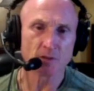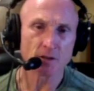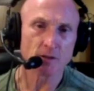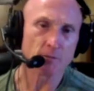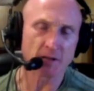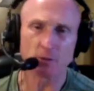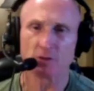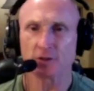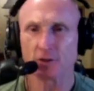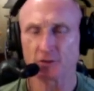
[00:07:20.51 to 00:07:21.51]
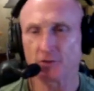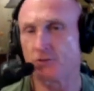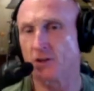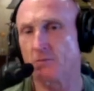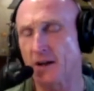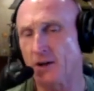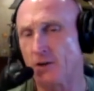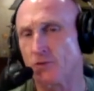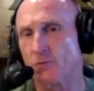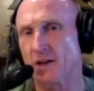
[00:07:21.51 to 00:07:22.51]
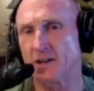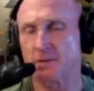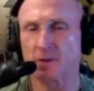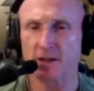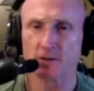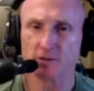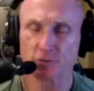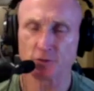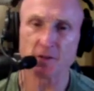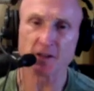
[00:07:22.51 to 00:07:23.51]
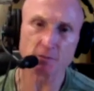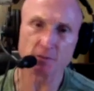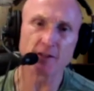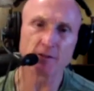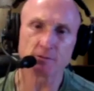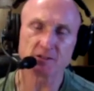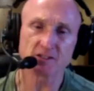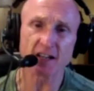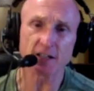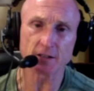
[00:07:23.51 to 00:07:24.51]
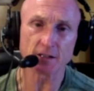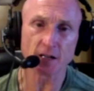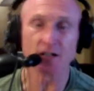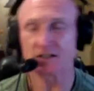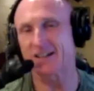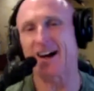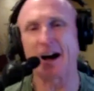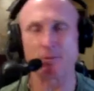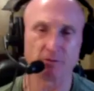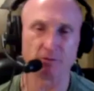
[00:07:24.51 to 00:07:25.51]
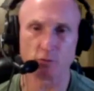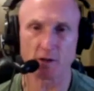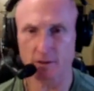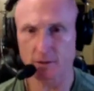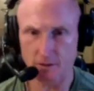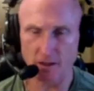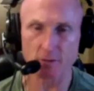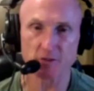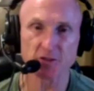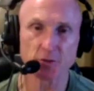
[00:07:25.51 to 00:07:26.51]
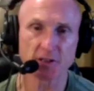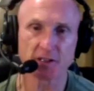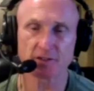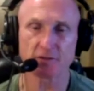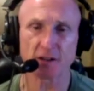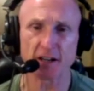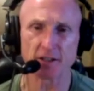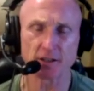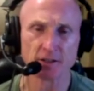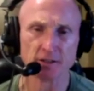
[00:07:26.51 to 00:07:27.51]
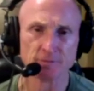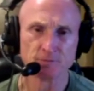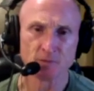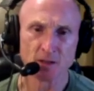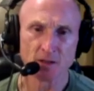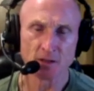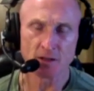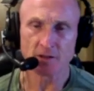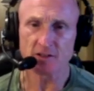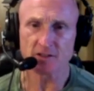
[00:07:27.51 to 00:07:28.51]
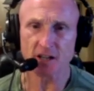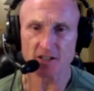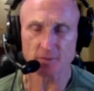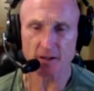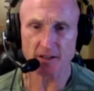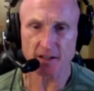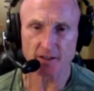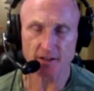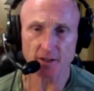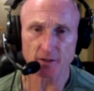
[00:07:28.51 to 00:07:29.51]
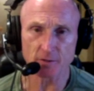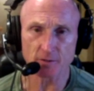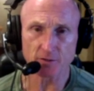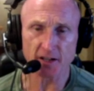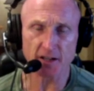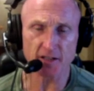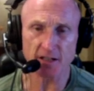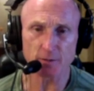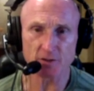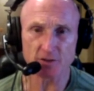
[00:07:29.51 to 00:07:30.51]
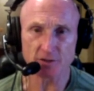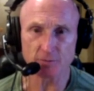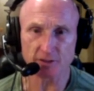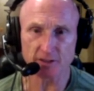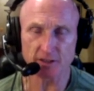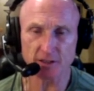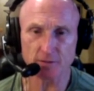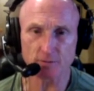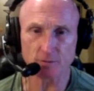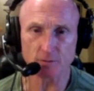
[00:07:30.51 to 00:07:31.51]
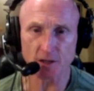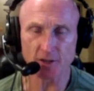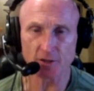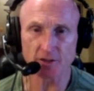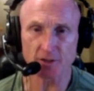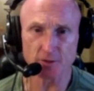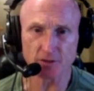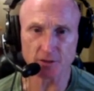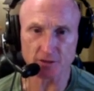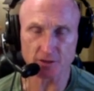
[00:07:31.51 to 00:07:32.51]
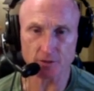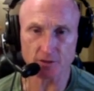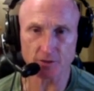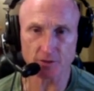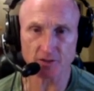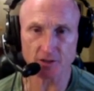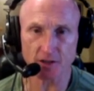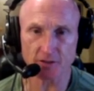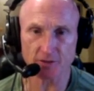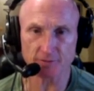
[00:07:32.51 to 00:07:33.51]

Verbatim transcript: but I was also doing my own running, my own swimming, and my own cycling on top of what I was doing as a fighter. And these guys, by the end of their training day, were just completely, utterly useless. They were so exhausted.